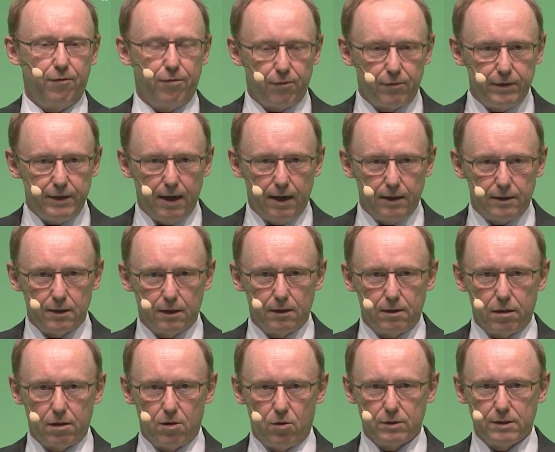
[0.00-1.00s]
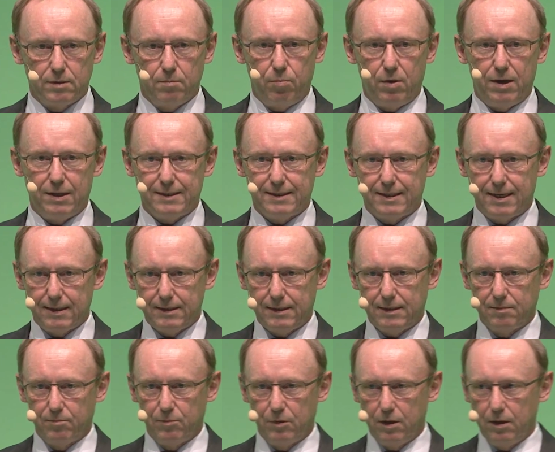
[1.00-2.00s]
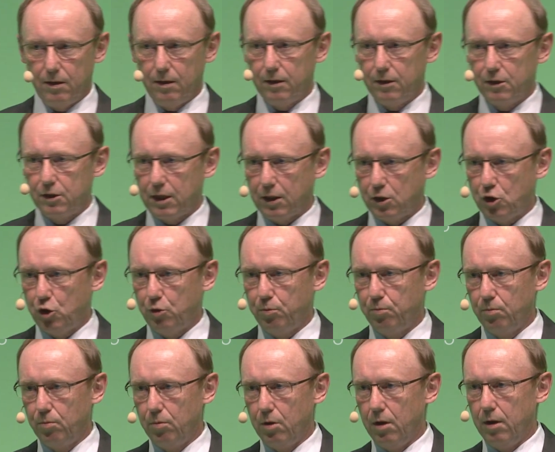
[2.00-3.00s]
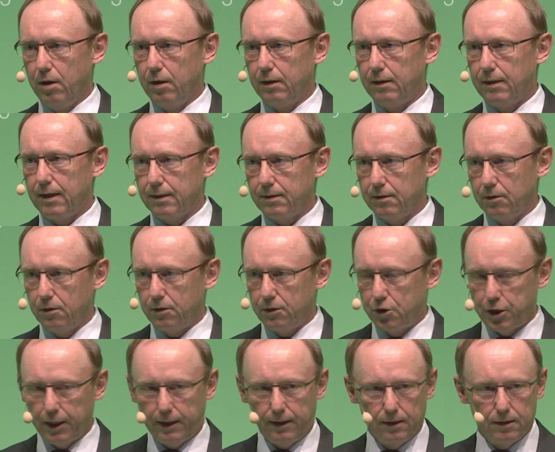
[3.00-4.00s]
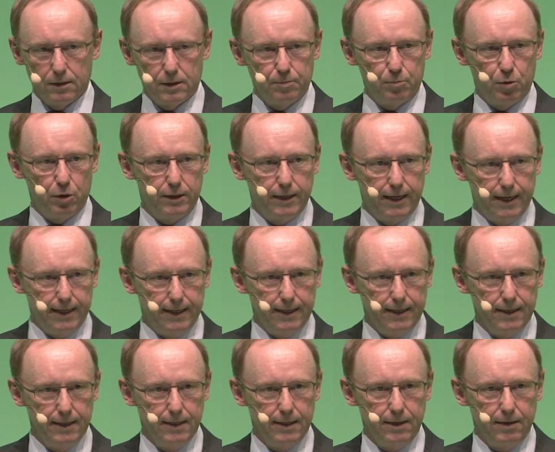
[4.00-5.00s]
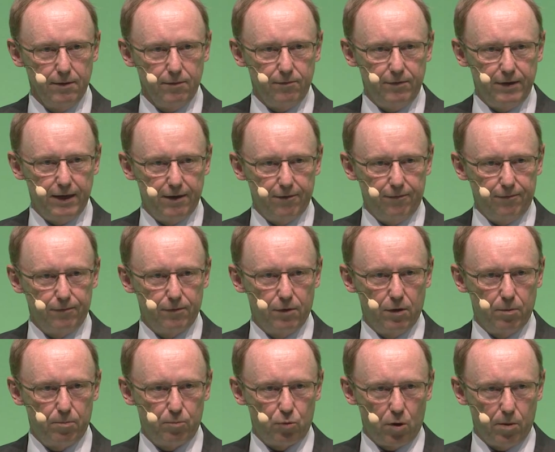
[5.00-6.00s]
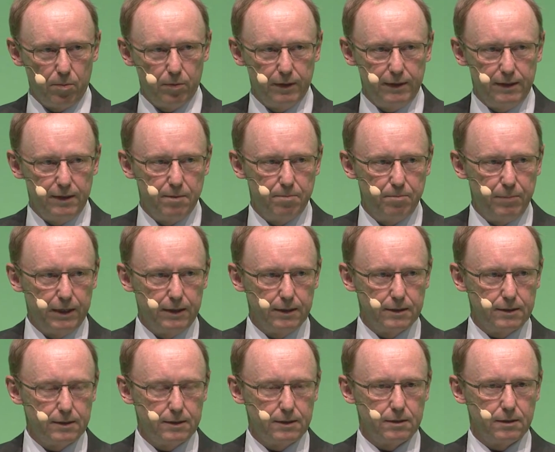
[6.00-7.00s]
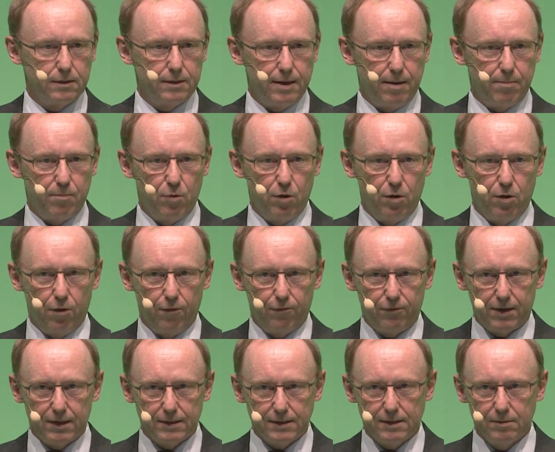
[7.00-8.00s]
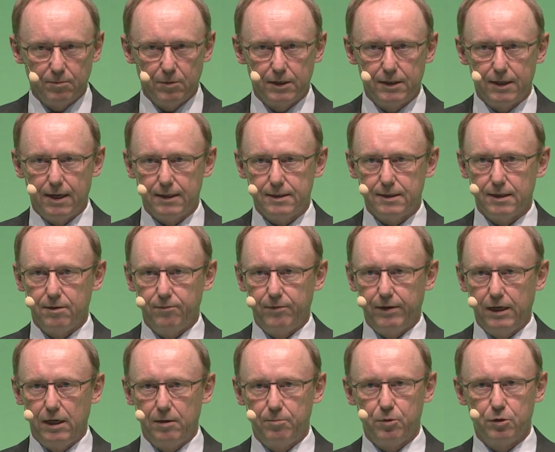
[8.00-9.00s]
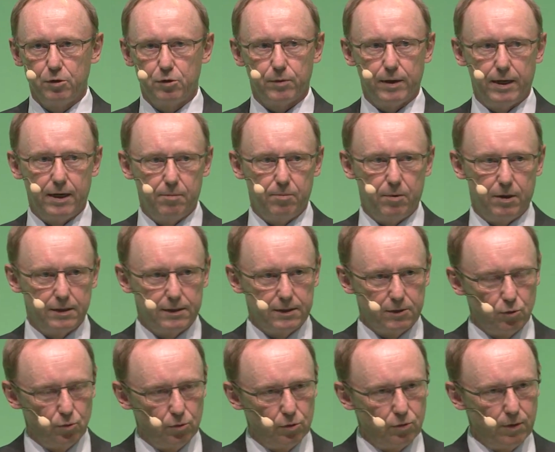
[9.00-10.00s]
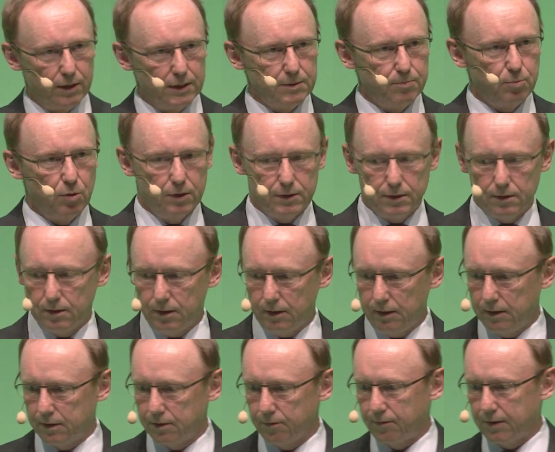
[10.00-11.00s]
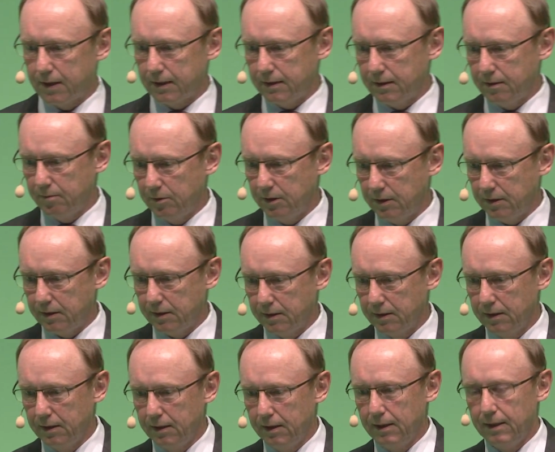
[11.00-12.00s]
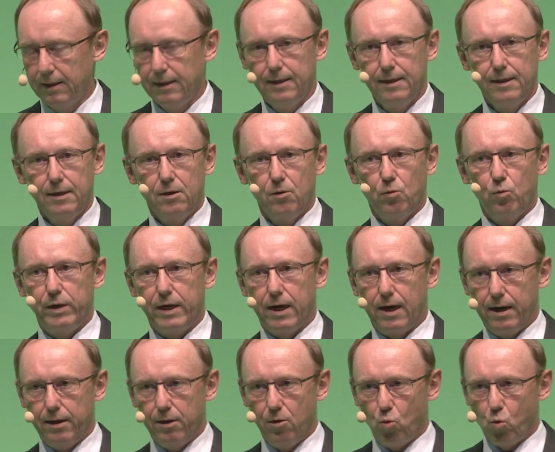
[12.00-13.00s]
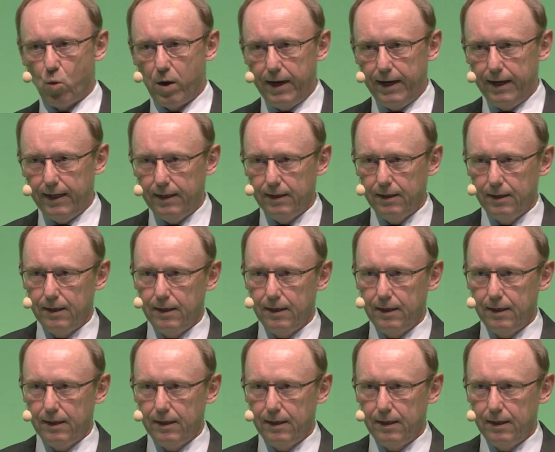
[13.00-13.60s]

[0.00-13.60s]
three hundred thousand plus customer touch uh, check-ins per day. We have uh, probably the biggest number of customer data available to help us to address personal needs of customers. We are on the way